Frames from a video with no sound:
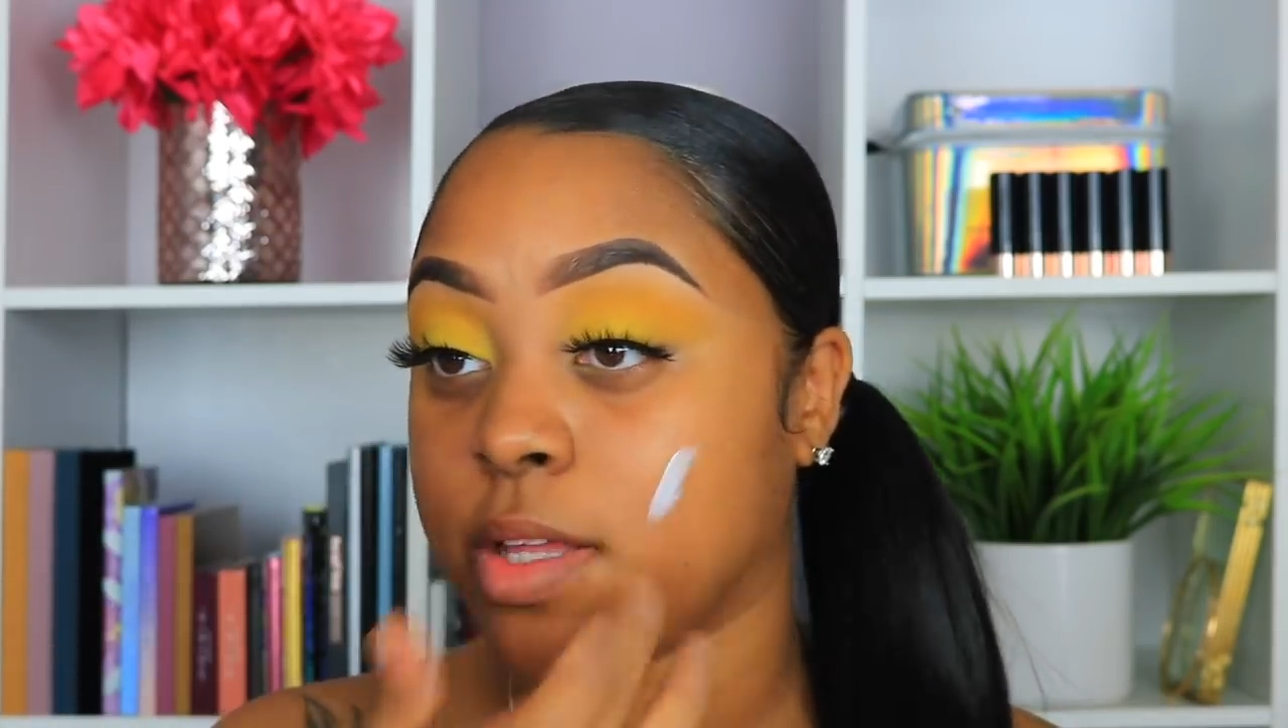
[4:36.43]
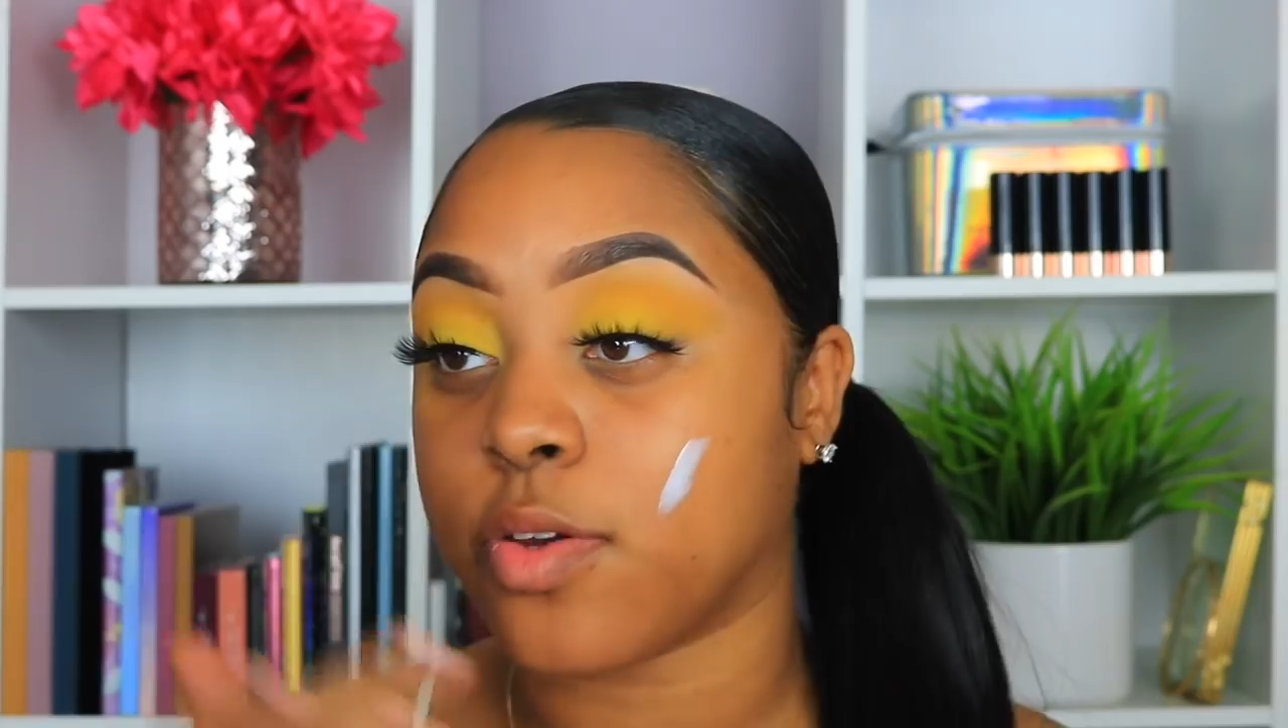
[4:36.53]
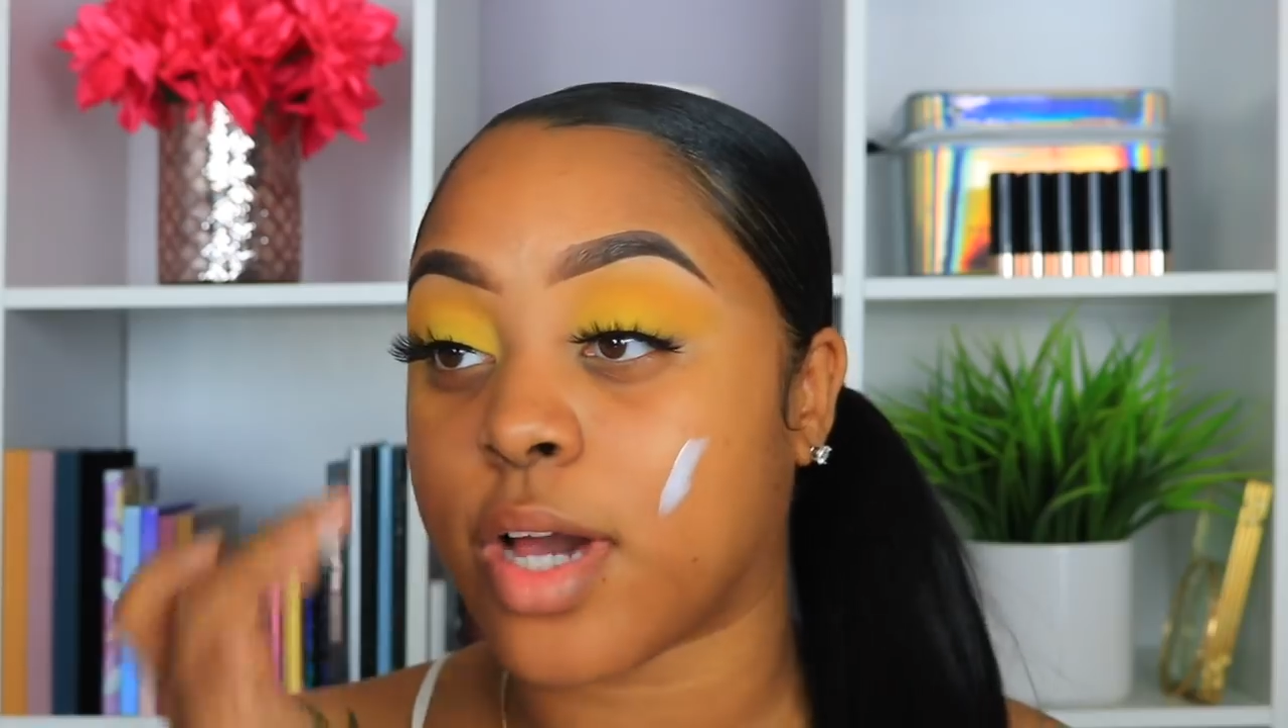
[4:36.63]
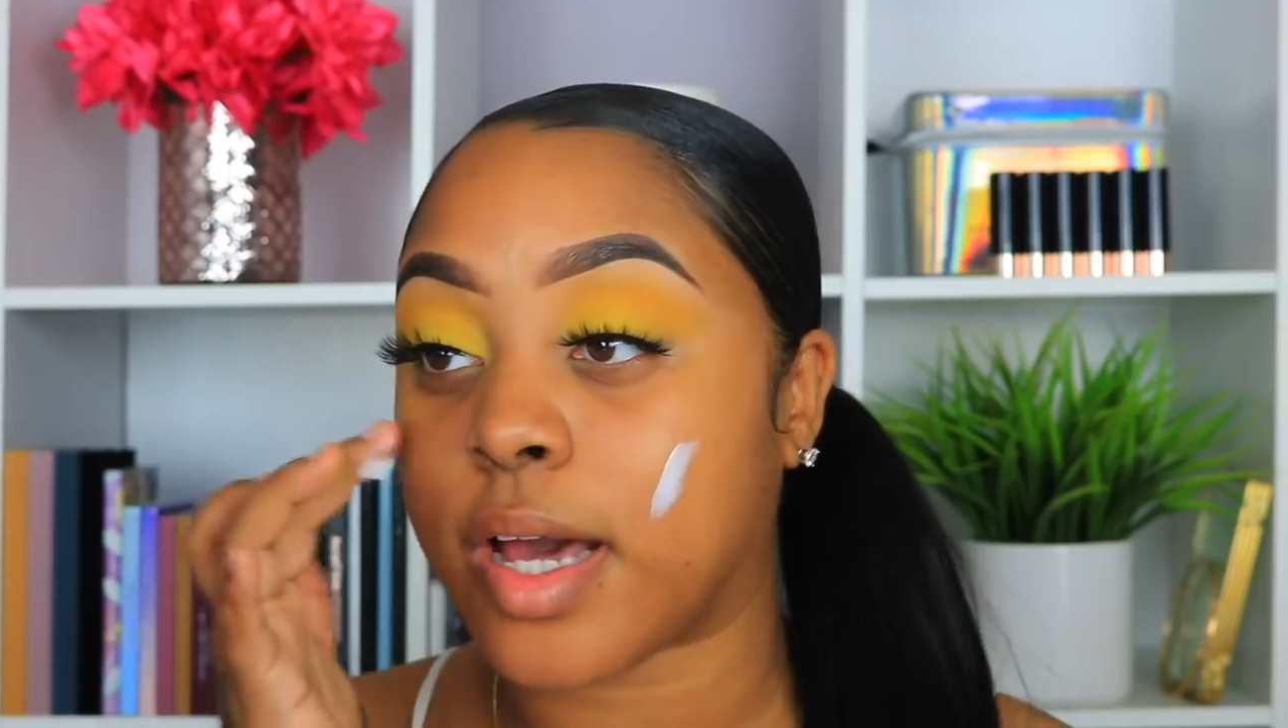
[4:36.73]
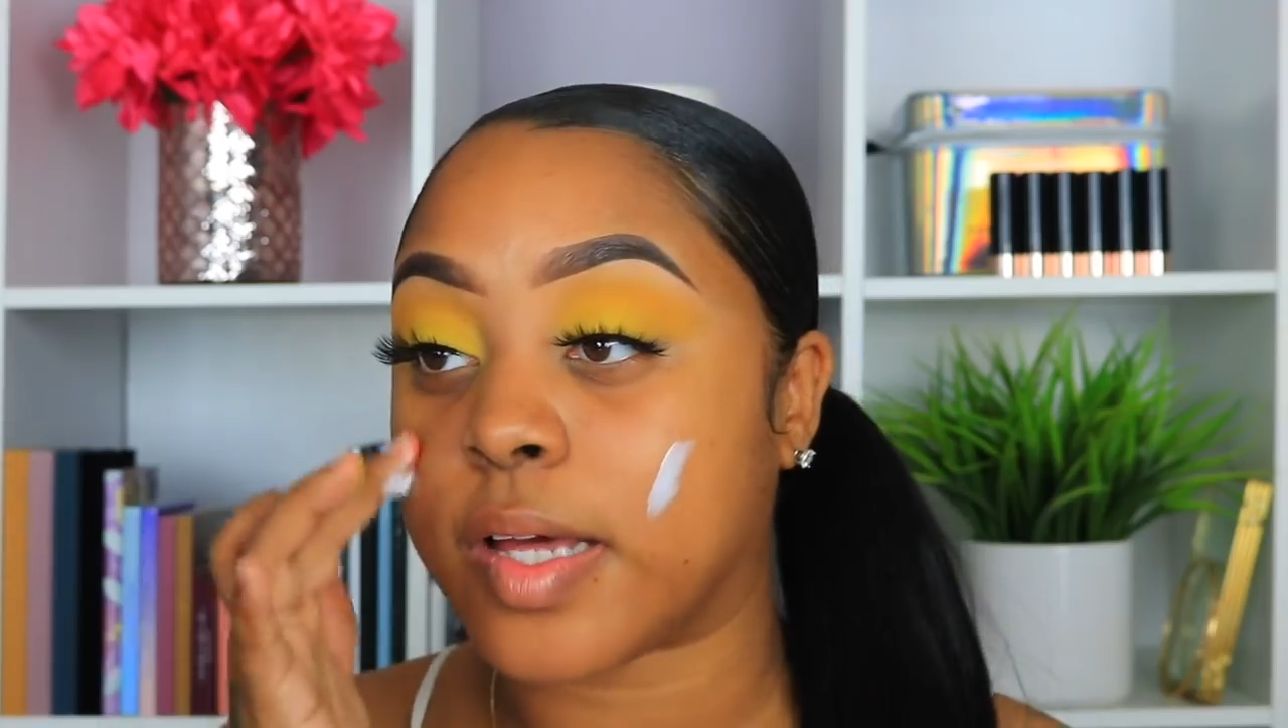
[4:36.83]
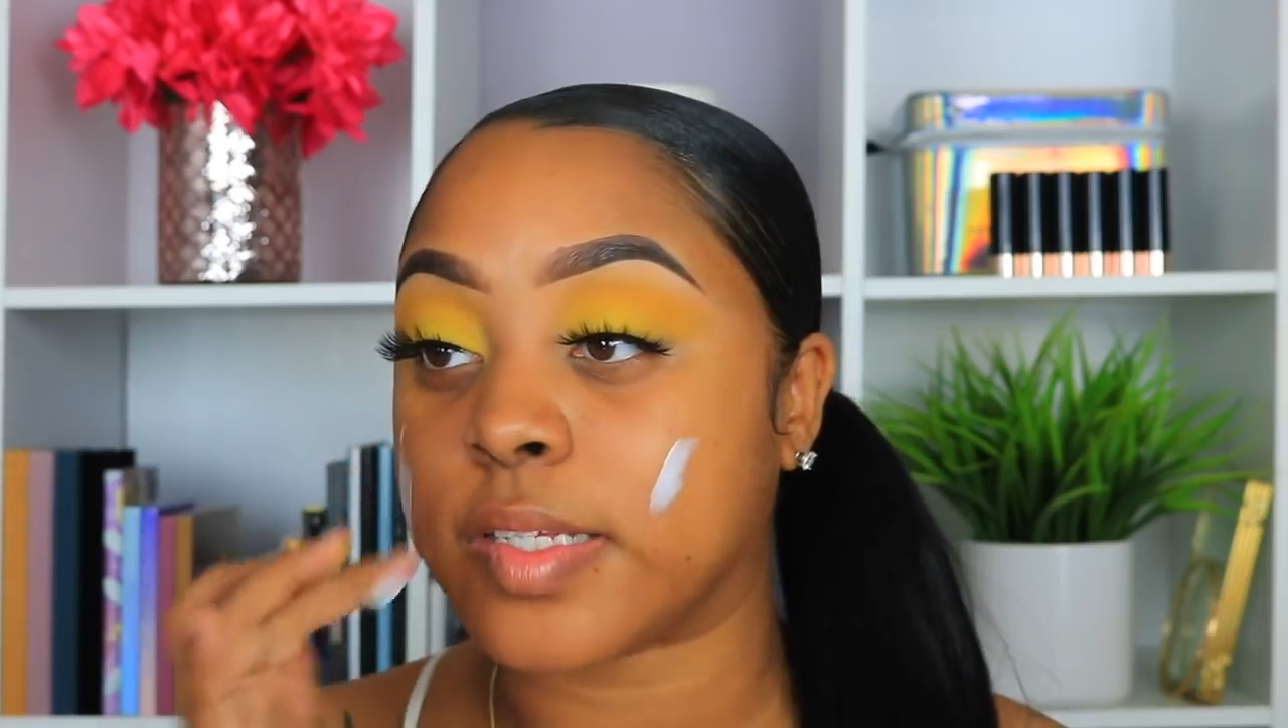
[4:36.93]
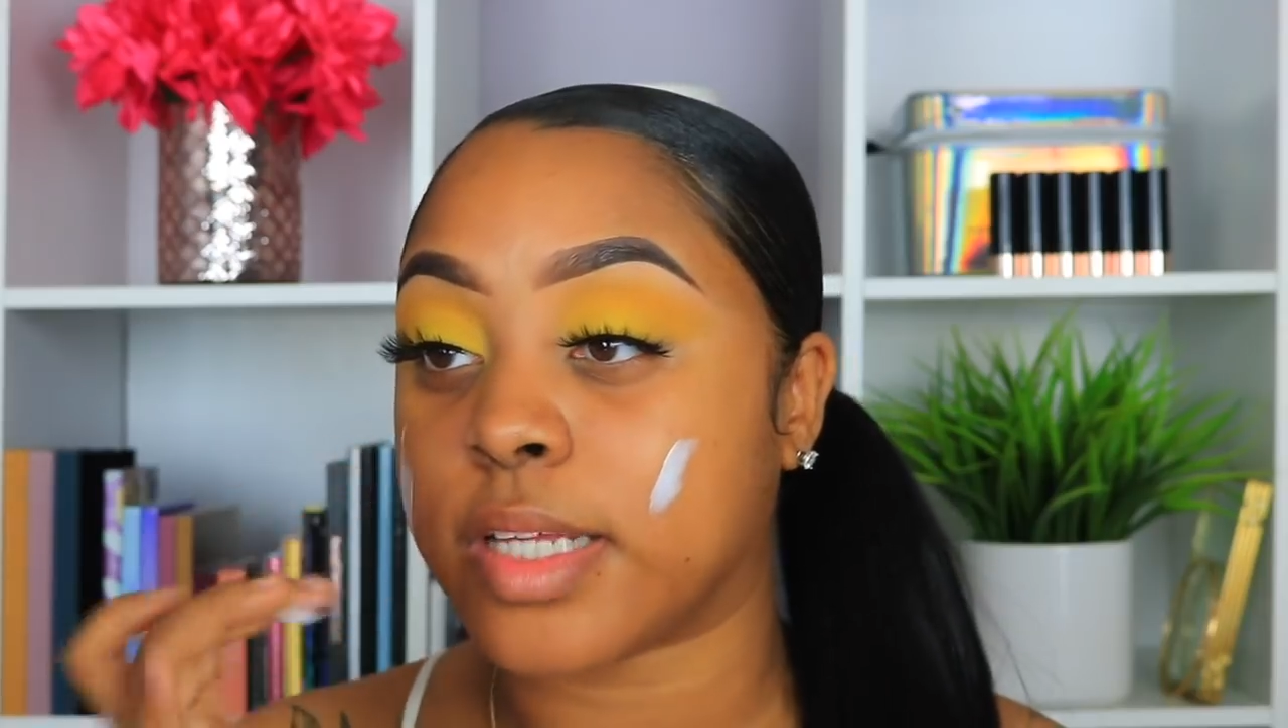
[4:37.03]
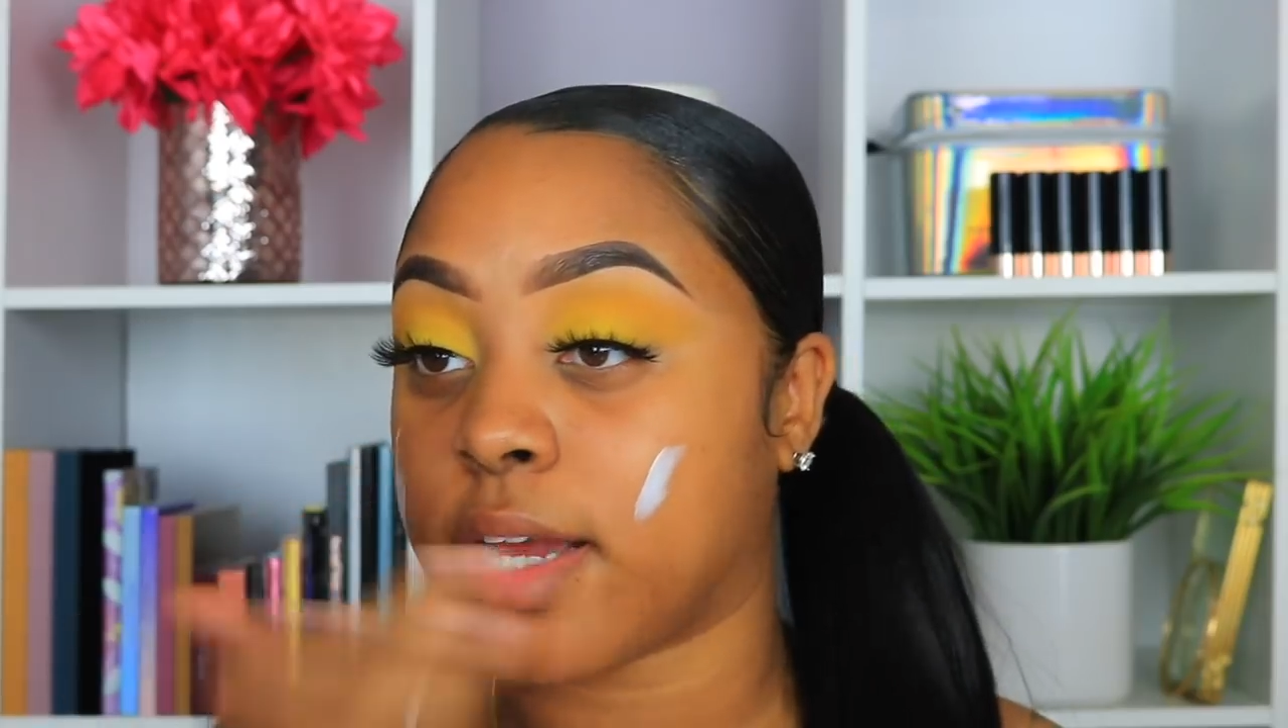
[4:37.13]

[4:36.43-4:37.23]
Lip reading: you guys,